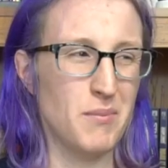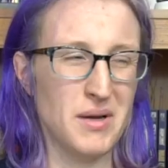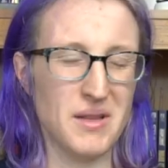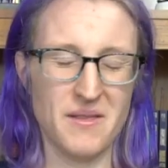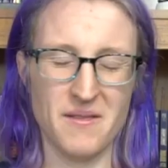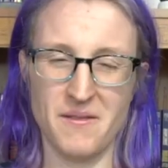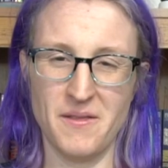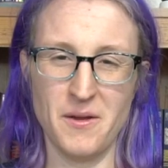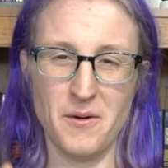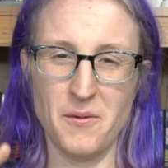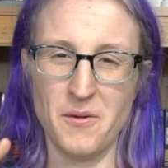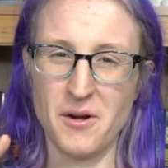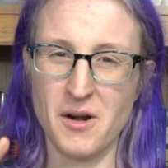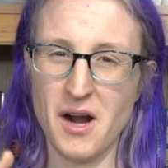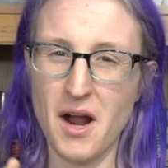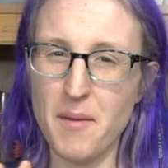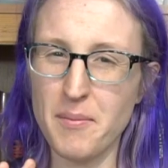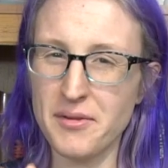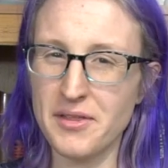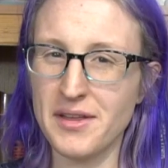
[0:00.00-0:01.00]
But there were a
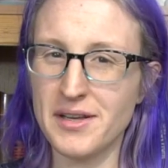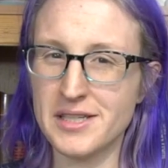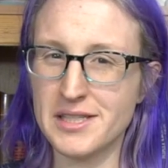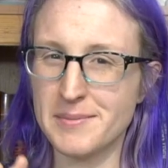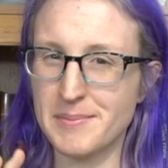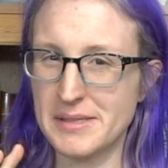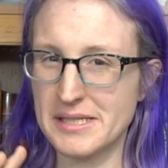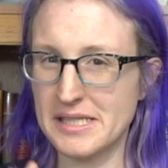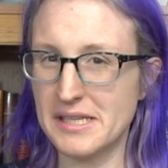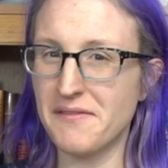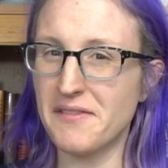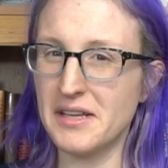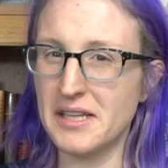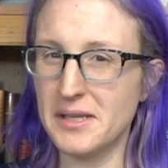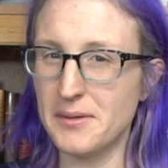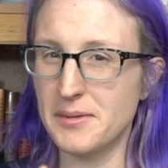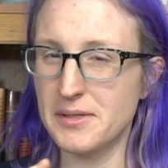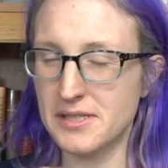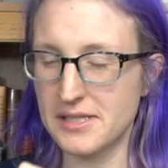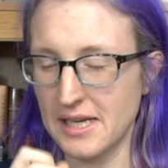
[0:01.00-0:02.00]
couple things
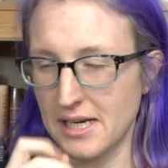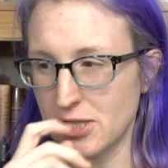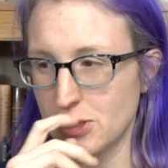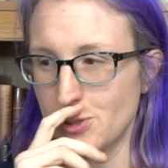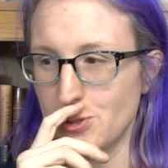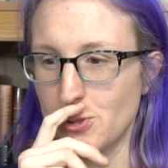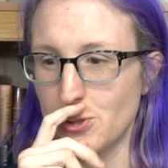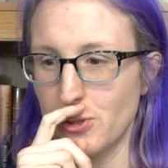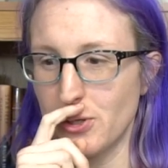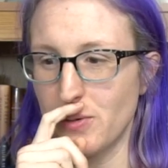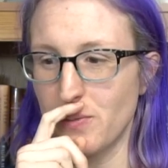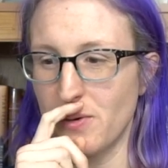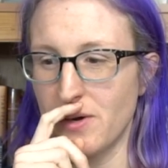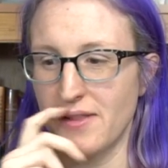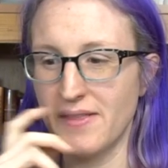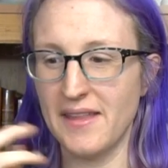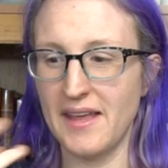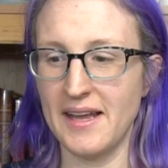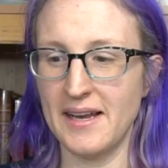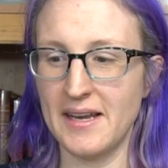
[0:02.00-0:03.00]
specifically with Section
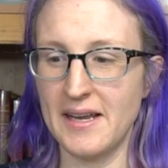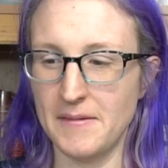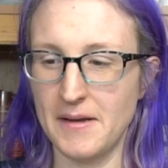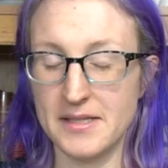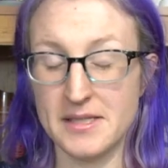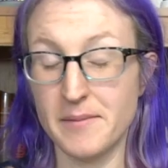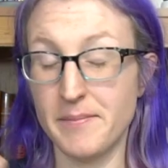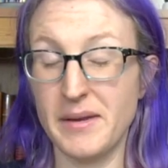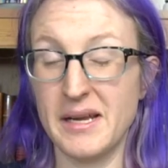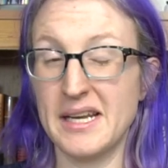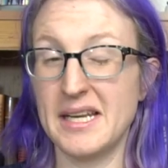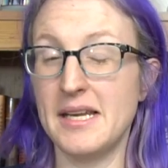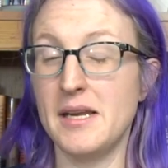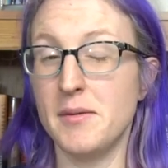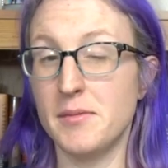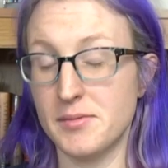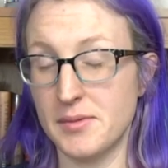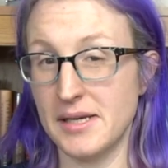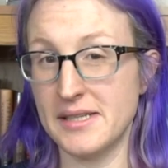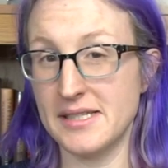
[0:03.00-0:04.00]
31 that, as a big
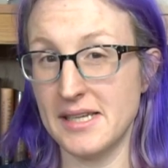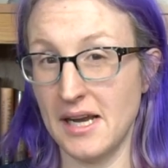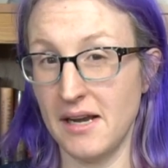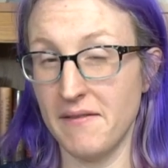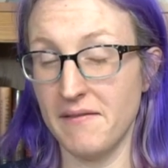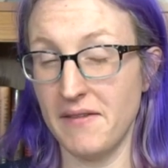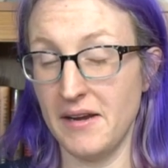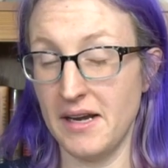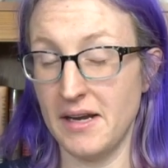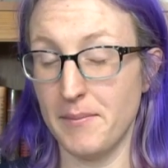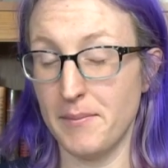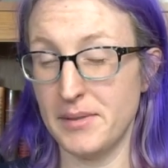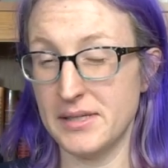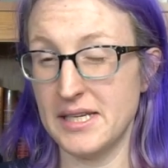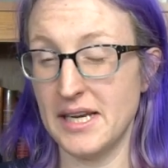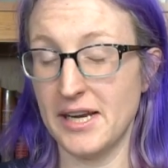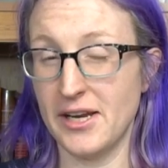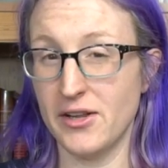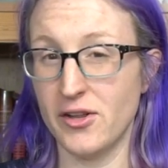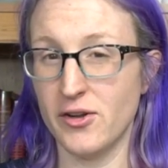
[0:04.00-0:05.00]
Deep Space Nine fan in
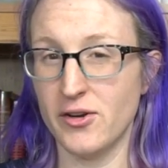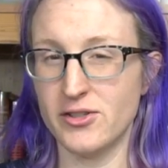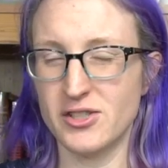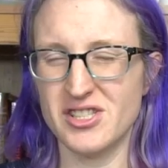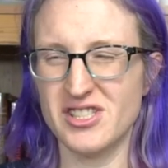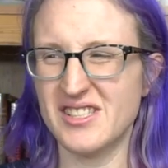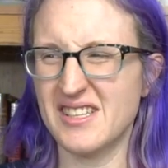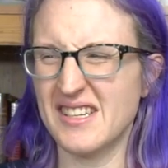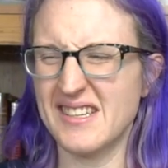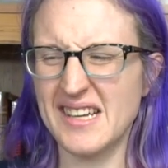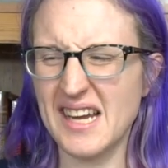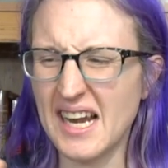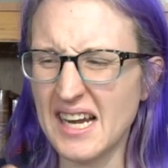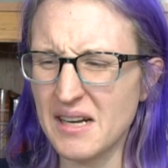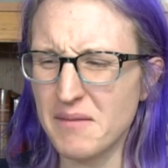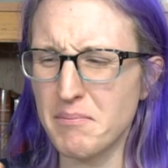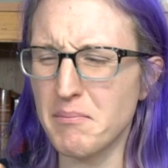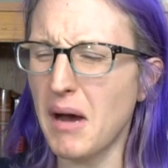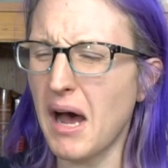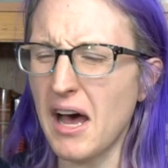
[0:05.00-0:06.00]
particular, just kind
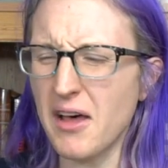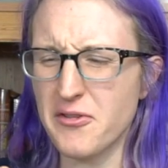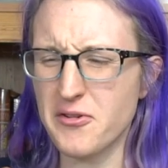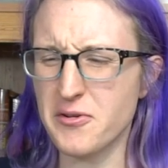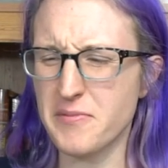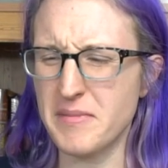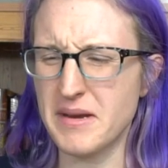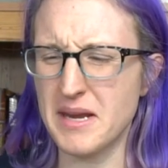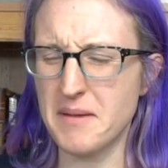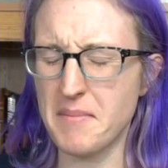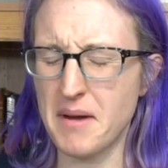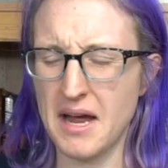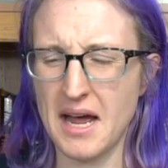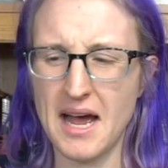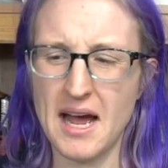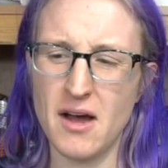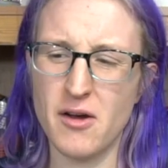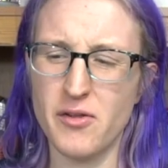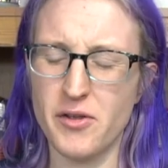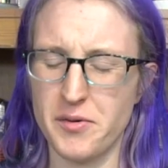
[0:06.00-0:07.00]
of bothered me about
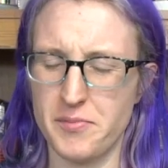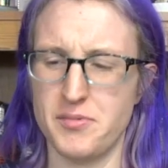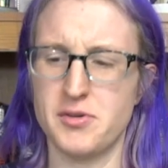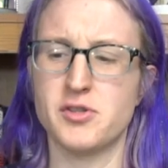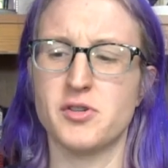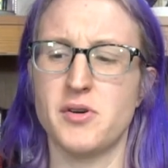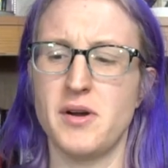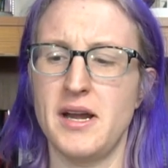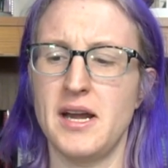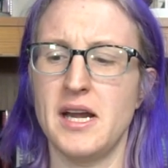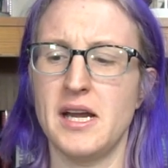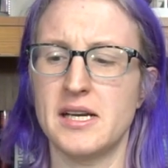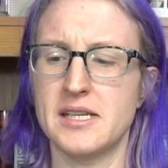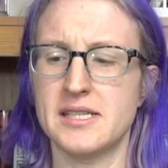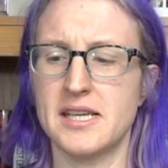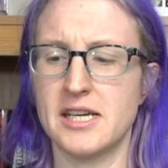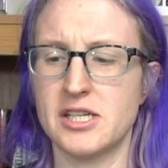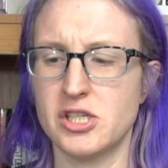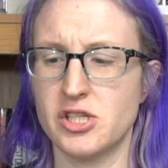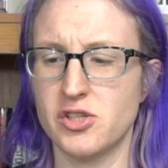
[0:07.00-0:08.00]
how they're portraying
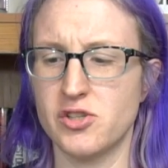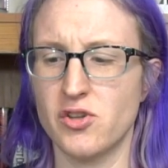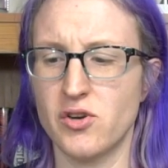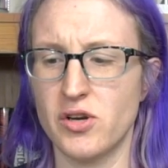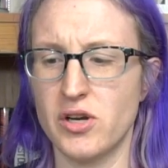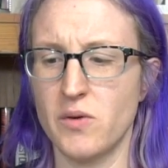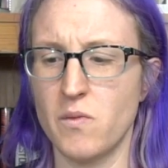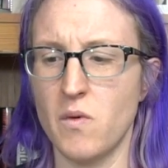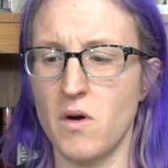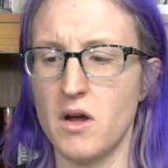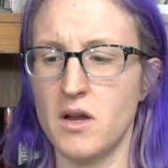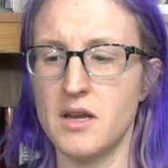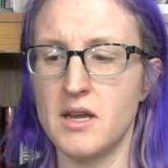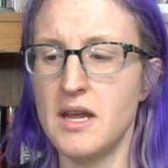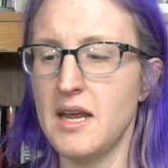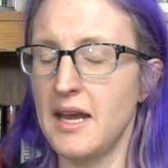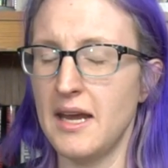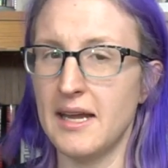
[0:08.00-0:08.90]
Section 31.